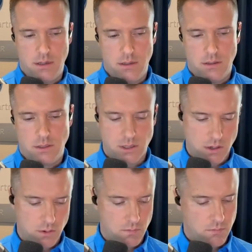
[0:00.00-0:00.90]

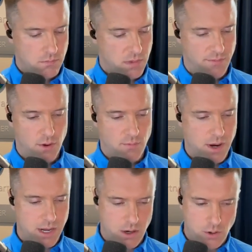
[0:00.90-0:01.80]
So if you're
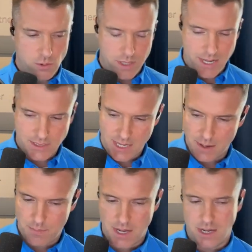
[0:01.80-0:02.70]
running a Google Ads
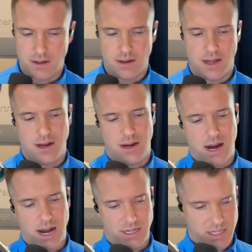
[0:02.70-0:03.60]
campaign,
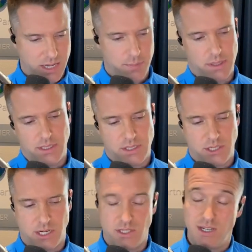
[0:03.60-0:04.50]
I typically
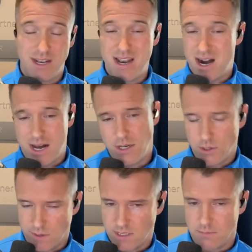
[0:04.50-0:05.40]
suggest not
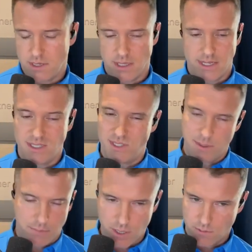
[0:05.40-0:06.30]
doing something like zip
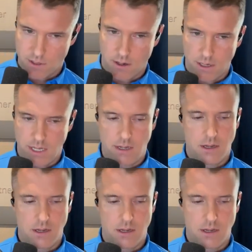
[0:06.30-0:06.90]
code targeting